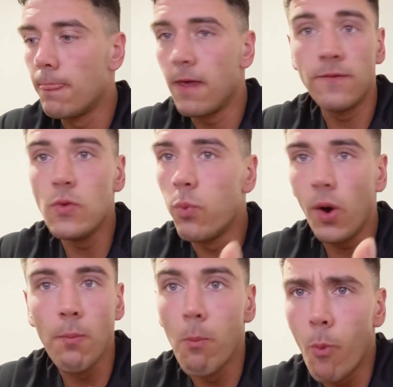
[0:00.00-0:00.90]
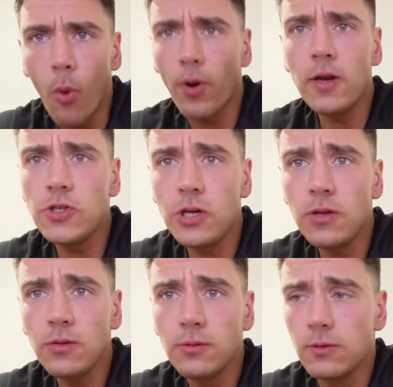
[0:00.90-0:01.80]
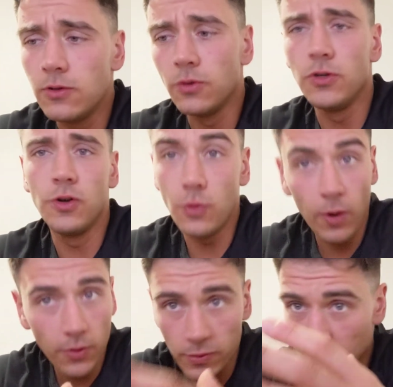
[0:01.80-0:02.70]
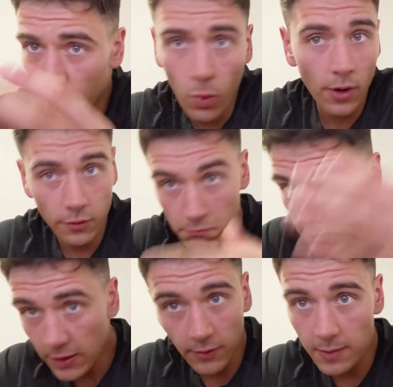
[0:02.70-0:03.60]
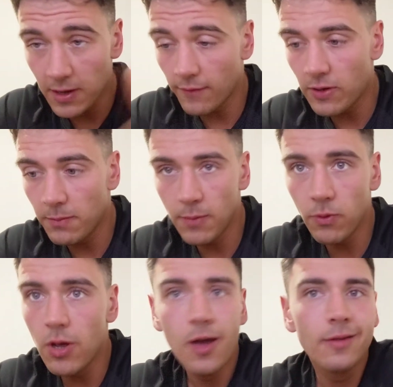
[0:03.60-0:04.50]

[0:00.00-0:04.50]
If you want more energy, you're one of those 400 milligram caffeine people,